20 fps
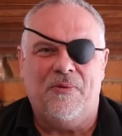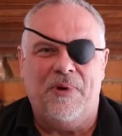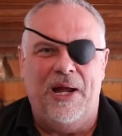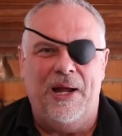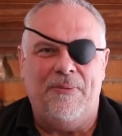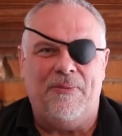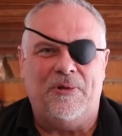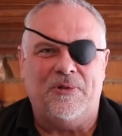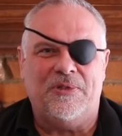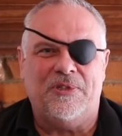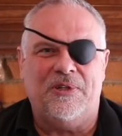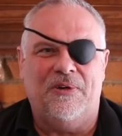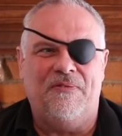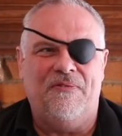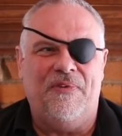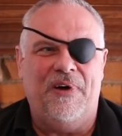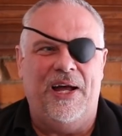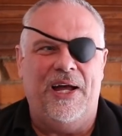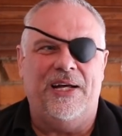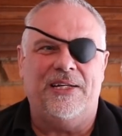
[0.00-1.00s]
ammo so
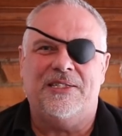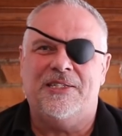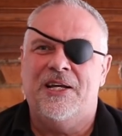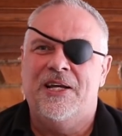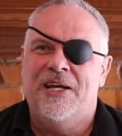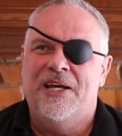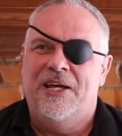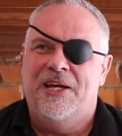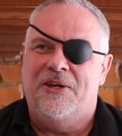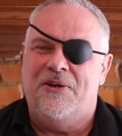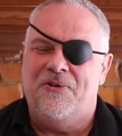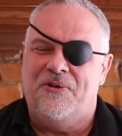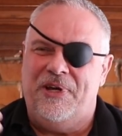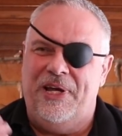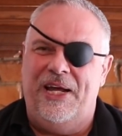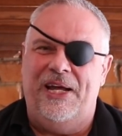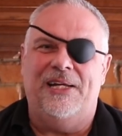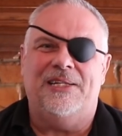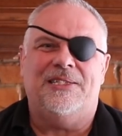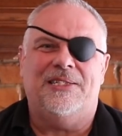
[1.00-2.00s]
fast, you
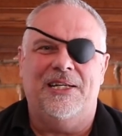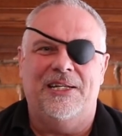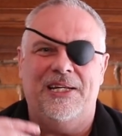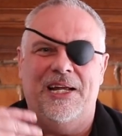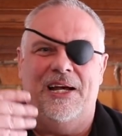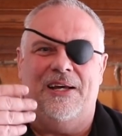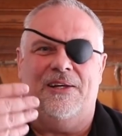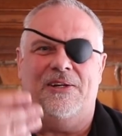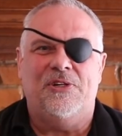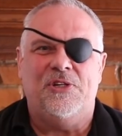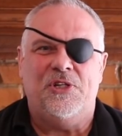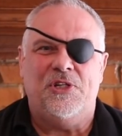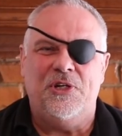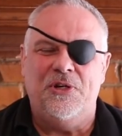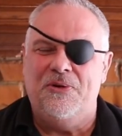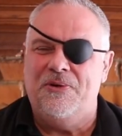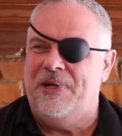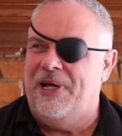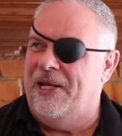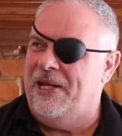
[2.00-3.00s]
can't sit down and
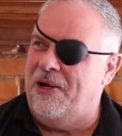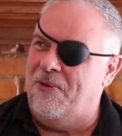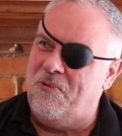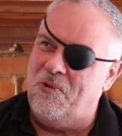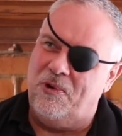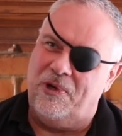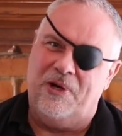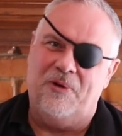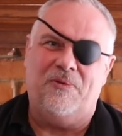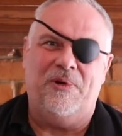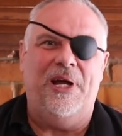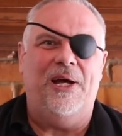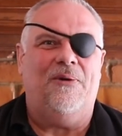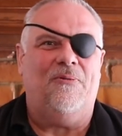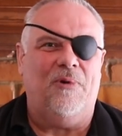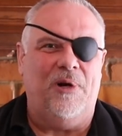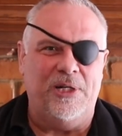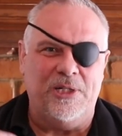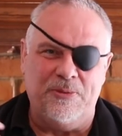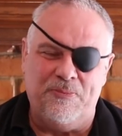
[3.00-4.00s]
shoot, and they want to go
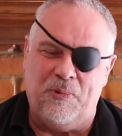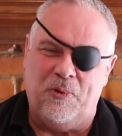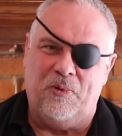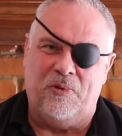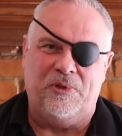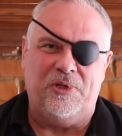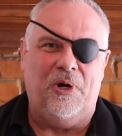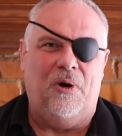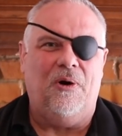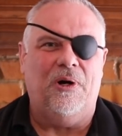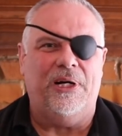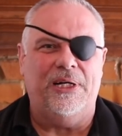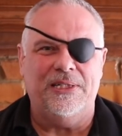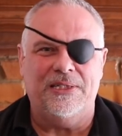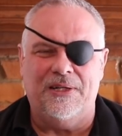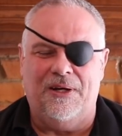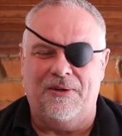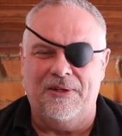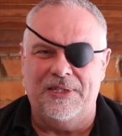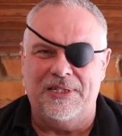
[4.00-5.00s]
downrange and pull
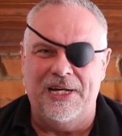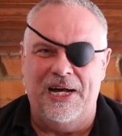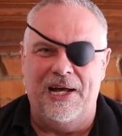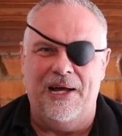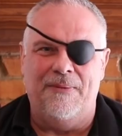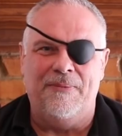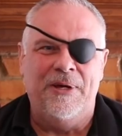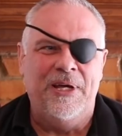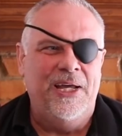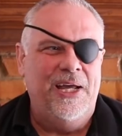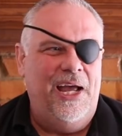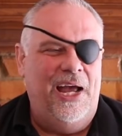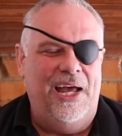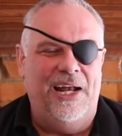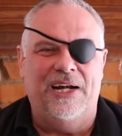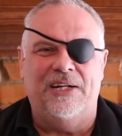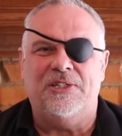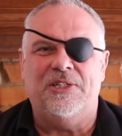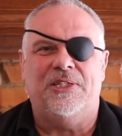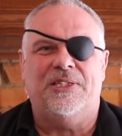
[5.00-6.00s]
targets all the time, and
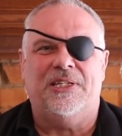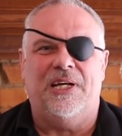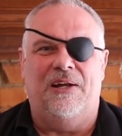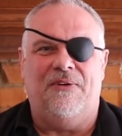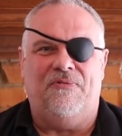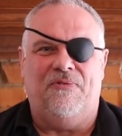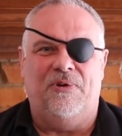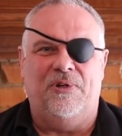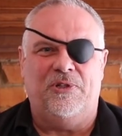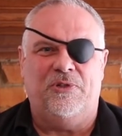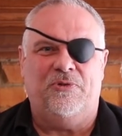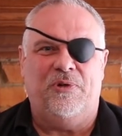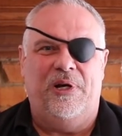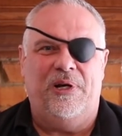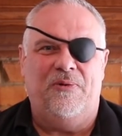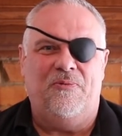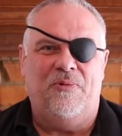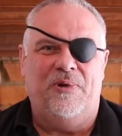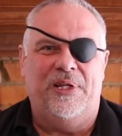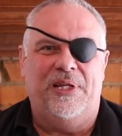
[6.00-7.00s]
I just got
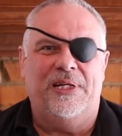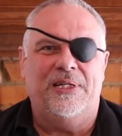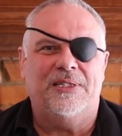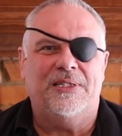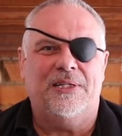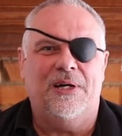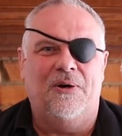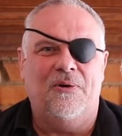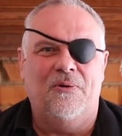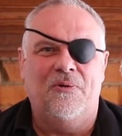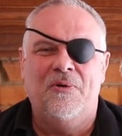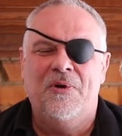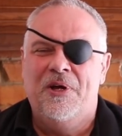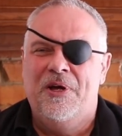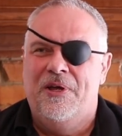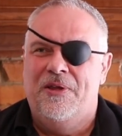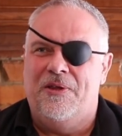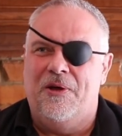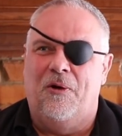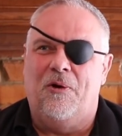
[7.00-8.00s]
frustrated with it. So
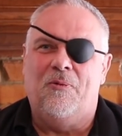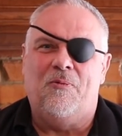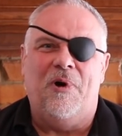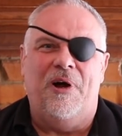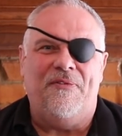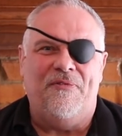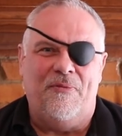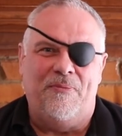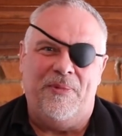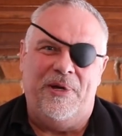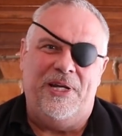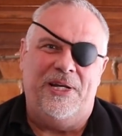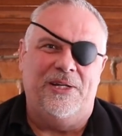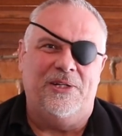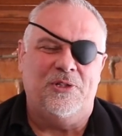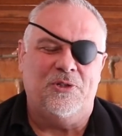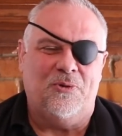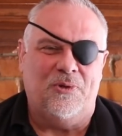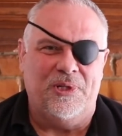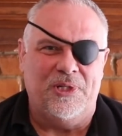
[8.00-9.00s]
the only way for me to
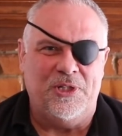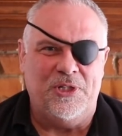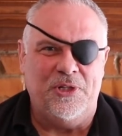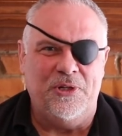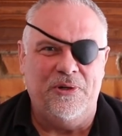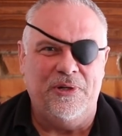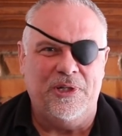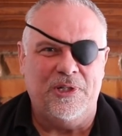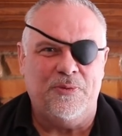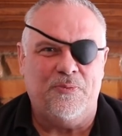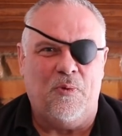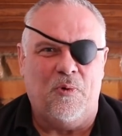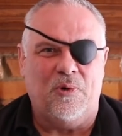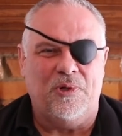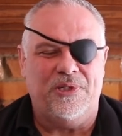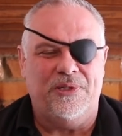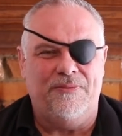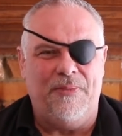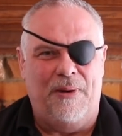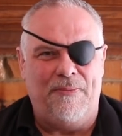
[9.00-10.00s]
enjoy the shooting
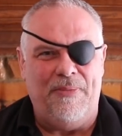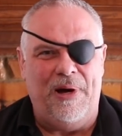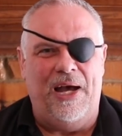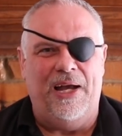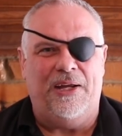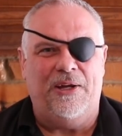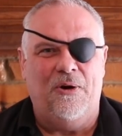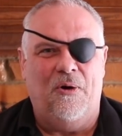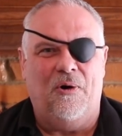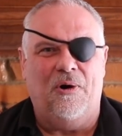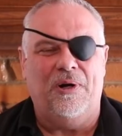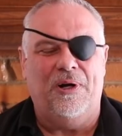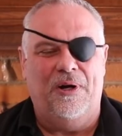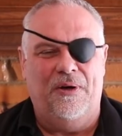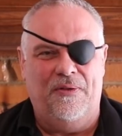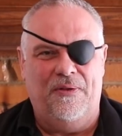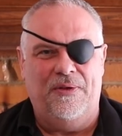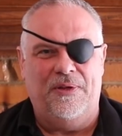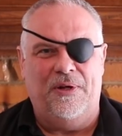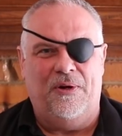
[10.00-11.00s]
sports in my backyard,
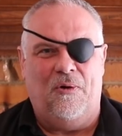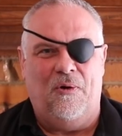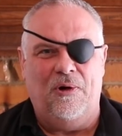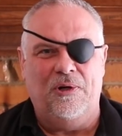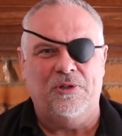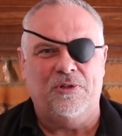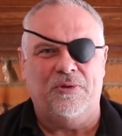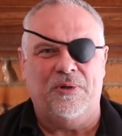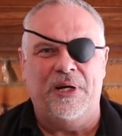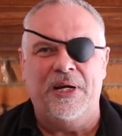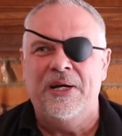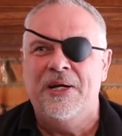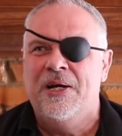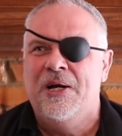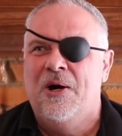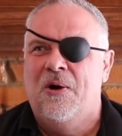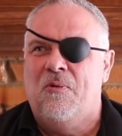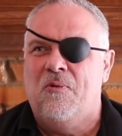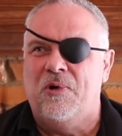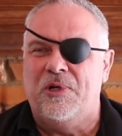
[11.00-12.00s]
other than archery,
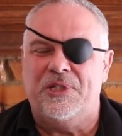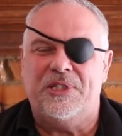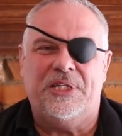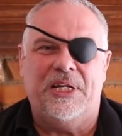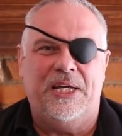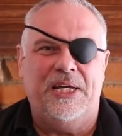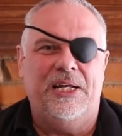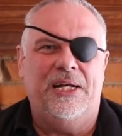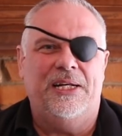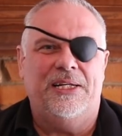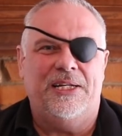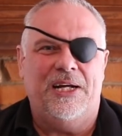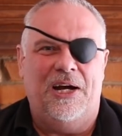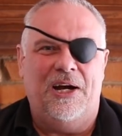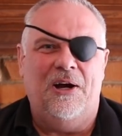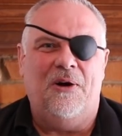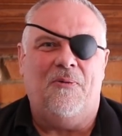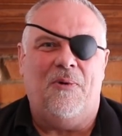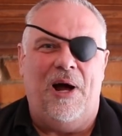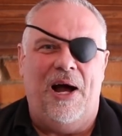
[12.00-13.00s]
was to get into
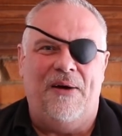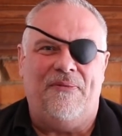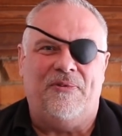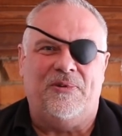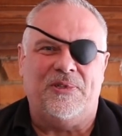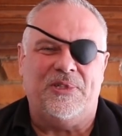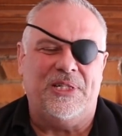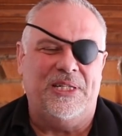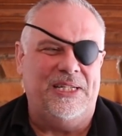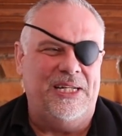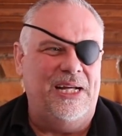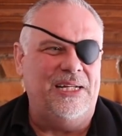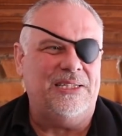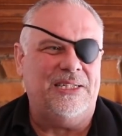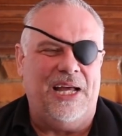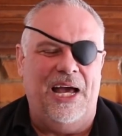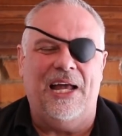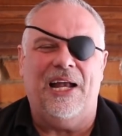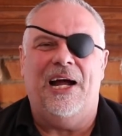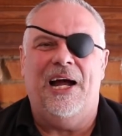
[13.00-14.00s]
air rifles, and that's
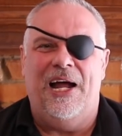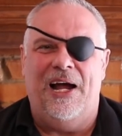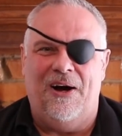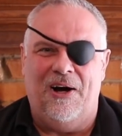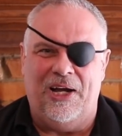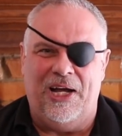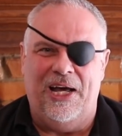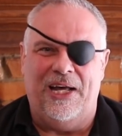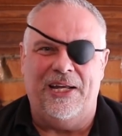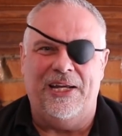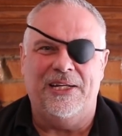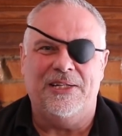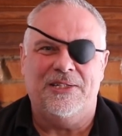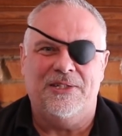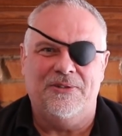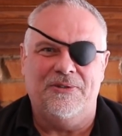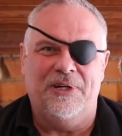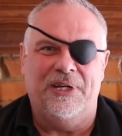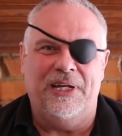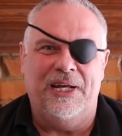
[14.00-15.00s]
kind of how I got
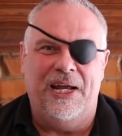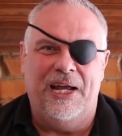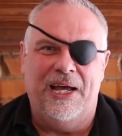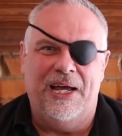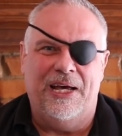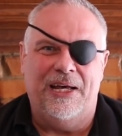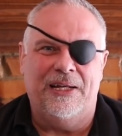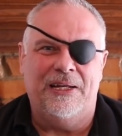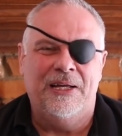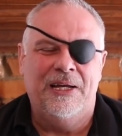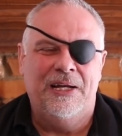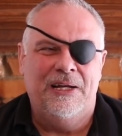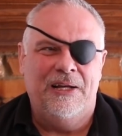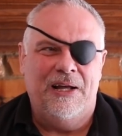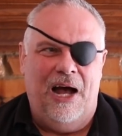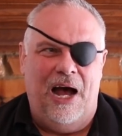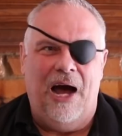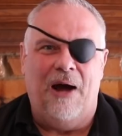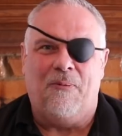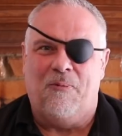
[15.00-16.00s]
into it, and
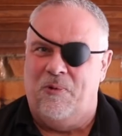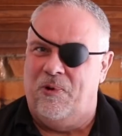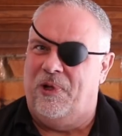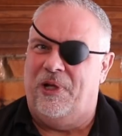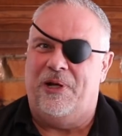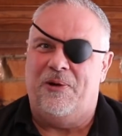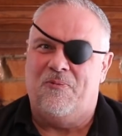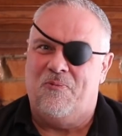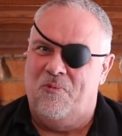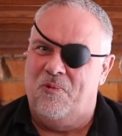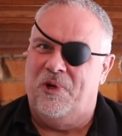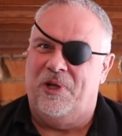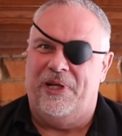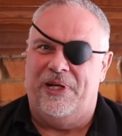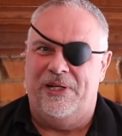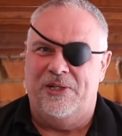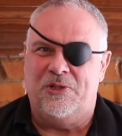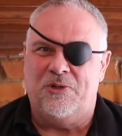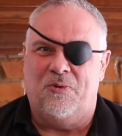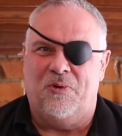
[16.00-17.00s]
I really,
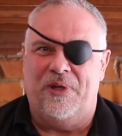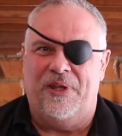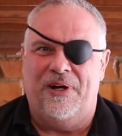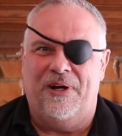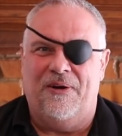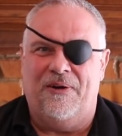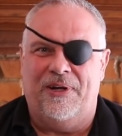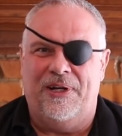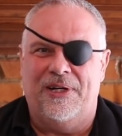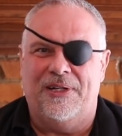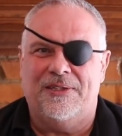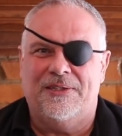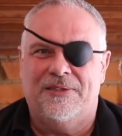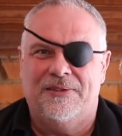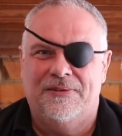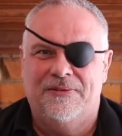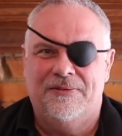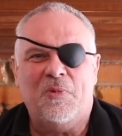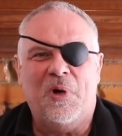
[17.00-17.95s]
really enjoy the air guns.